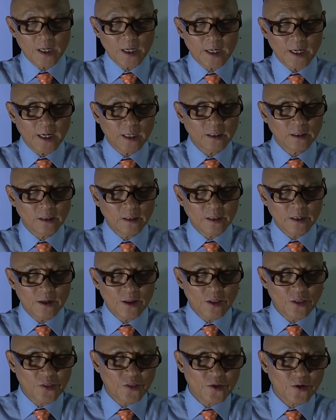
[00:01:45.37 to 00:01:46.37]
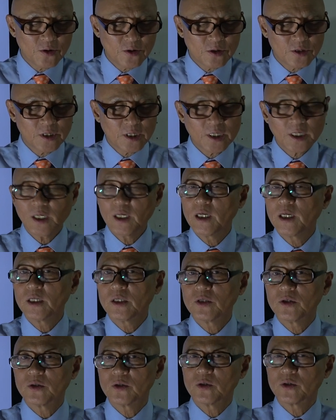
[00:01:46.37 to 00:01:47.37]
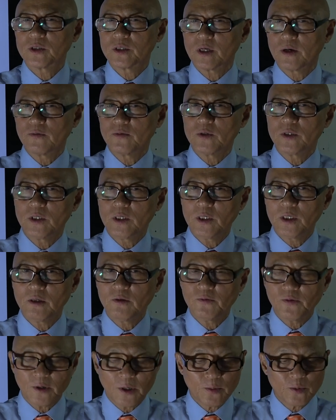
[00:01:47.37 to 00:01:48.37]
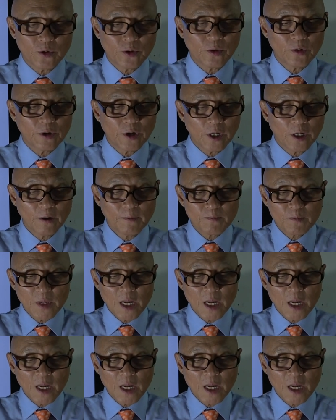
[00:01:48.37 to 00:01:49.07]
1913 to 17 February,